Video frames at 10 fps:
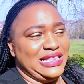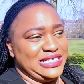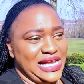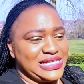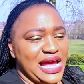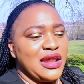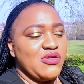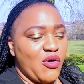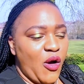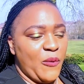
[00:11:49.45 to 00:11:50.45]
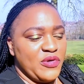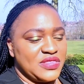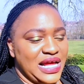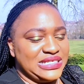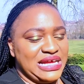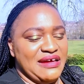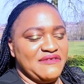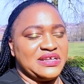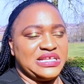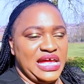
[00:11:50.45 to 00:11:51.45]
They just can't cope with that
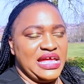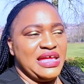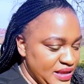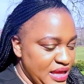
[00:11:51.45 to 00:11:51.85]
every day.